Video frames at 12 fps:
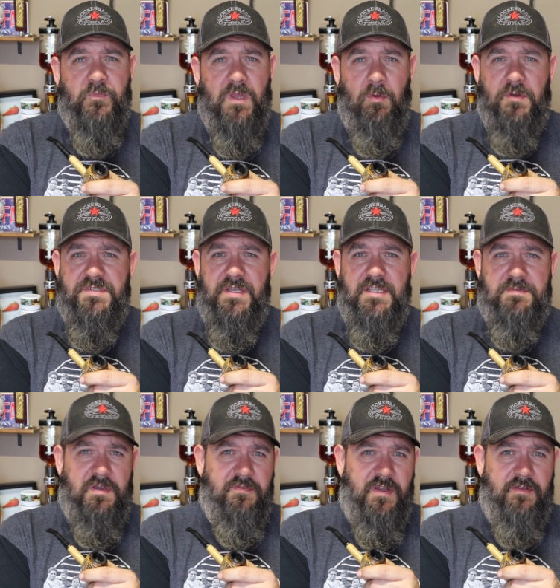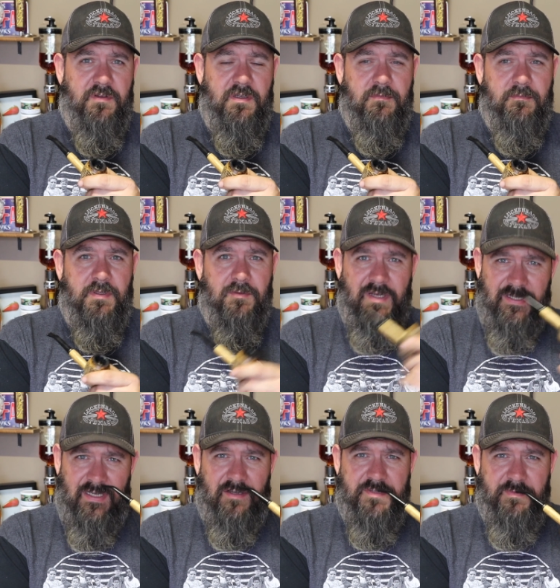I won't say it's my favorite, but right
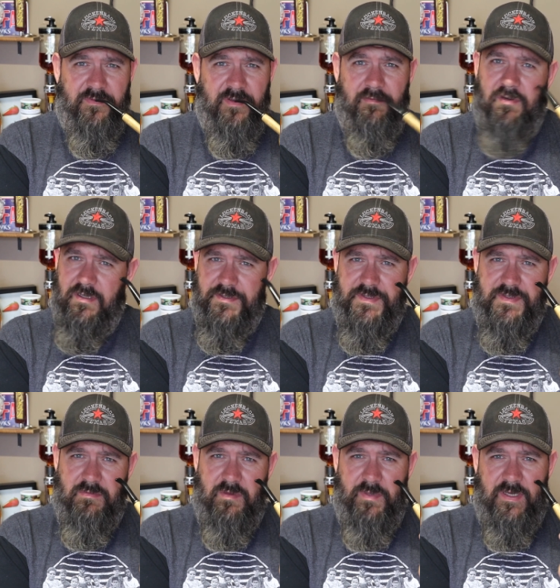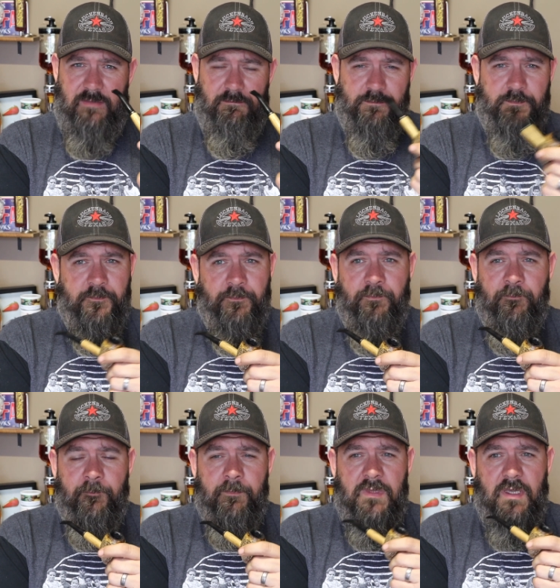now it's my favorite because it's in my pipe.
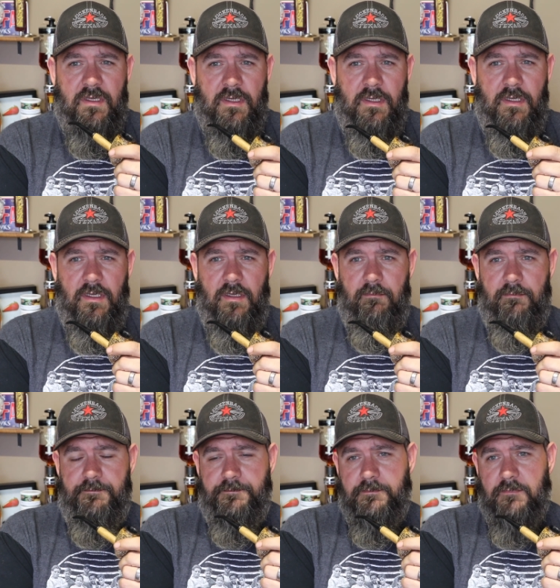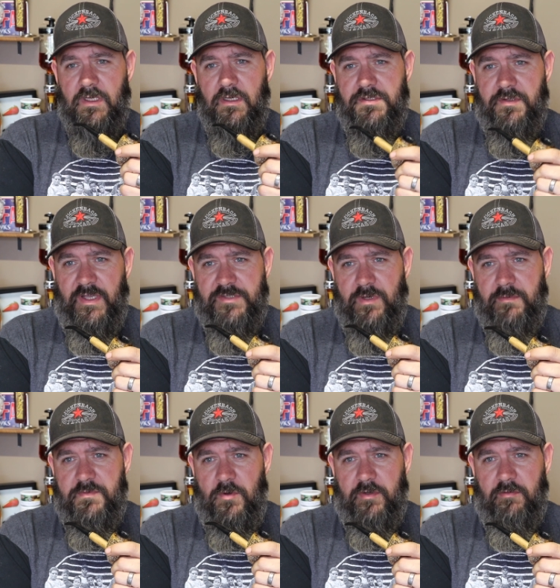Um, so that's what I'm
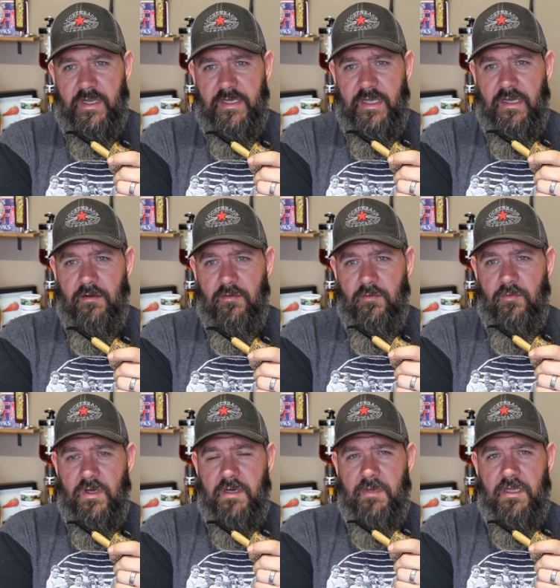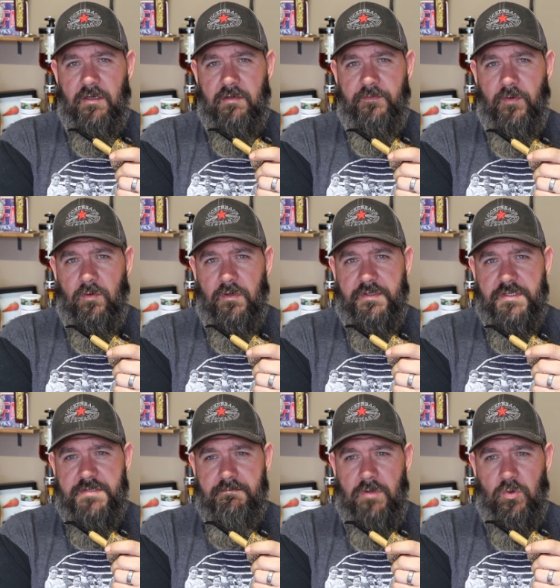smoking right now. What am I looking forward to
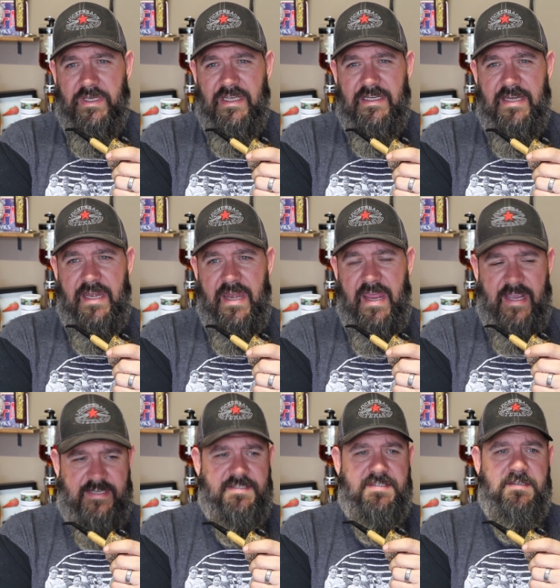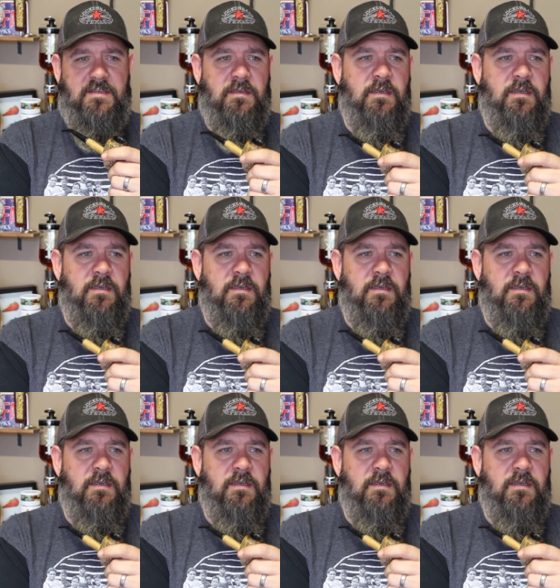smoking next?